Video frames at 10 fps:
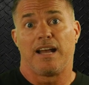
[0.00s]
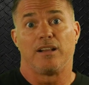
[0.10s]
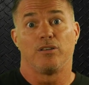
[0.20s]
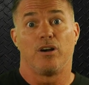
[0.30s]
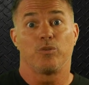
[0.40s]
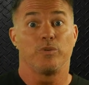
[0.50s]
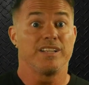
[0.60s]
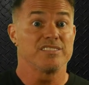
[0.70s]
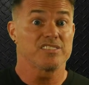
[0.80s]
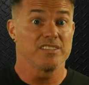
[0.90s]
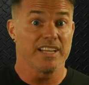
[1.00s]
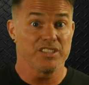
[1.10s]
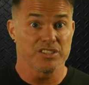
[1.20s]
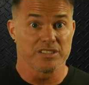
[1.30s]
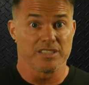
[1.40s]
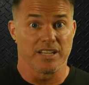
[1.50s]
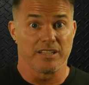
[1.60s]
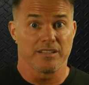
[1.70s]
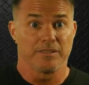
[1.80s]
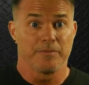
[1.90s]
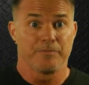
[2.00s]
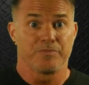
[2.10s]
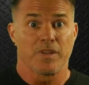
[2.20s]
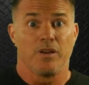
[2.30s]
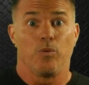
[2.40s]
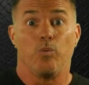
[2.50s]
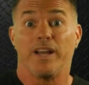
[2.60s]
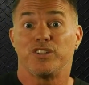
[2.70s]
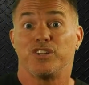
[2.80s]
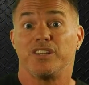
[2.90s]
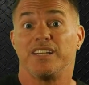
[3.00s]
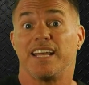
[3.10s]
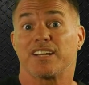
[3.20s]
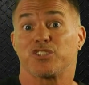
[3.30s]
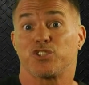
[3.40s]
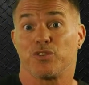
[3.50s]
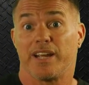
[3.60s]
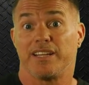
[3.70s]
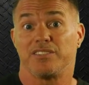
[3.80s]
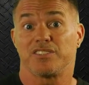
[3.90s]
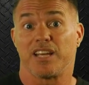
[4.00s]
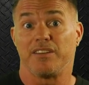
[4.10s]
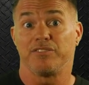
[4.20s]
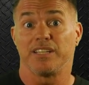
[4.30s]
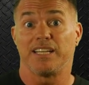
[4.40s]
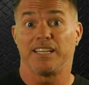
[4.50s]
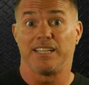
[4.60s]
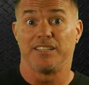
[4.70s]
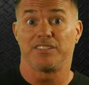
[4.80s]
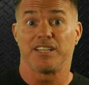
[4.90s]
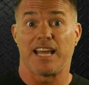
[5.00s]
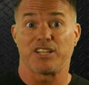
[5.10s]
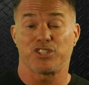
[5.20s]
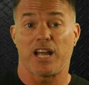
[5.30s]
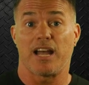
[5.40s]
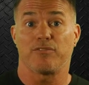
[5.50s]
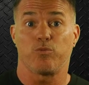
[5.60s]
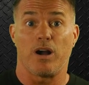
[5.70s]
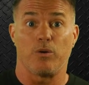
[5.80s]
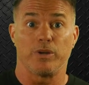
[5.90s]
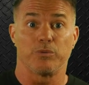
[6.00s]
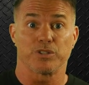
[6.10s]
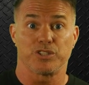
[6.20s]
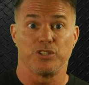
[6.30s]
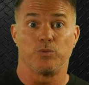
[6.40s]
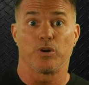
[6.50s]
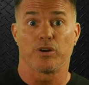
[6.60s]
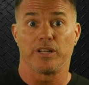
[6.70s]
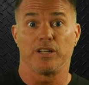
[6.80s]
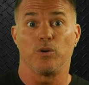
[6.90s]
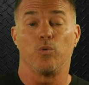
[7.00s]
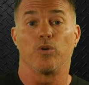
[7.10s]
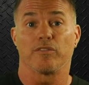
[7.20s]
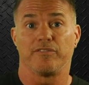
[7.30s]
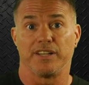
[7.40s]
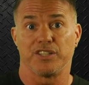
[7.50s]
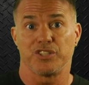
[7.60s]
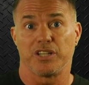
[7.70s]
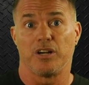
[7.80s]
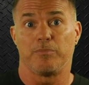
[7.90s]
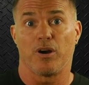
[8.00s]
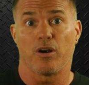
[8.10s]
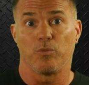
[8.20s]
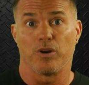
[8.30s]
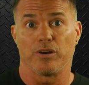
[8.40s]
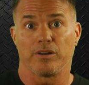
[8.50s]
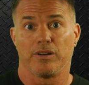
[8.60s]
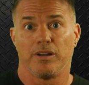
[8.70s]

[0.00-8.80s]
How long would insulation take? When could the next trade safely get into that shaft while we were still working or finishing up our work?